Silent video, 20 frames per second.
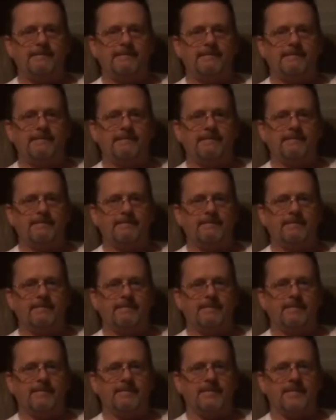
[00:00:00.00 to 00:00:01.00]

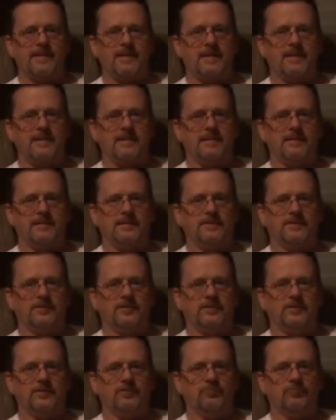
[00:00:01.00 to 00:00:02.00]

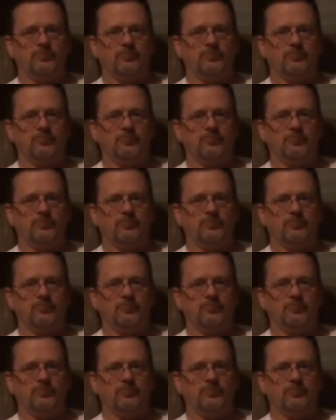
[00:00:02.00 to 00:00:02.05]
No words are spoken by the person on screen.